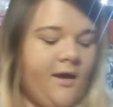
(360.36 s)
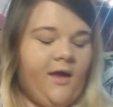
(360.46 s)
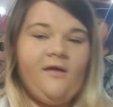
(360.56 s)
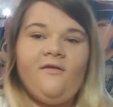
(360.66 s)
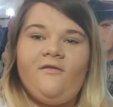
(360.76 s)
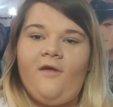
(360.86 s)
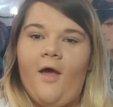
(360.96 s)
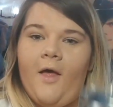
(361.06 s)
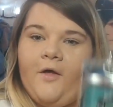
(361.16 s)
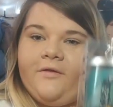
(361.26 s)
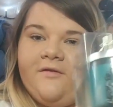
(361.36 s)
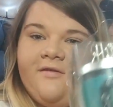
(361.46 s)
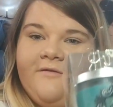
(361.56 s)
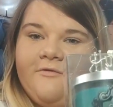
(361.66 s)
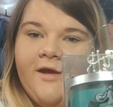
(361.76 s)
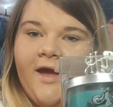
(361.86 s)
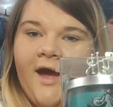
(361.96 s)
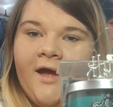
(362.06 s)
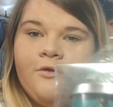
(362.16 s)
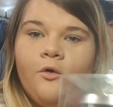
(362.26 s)
is a Slytherin
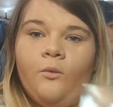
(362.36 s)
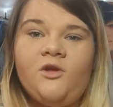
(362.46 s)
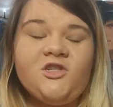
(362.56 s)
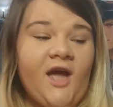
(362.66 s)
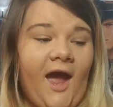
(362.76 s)
candle, which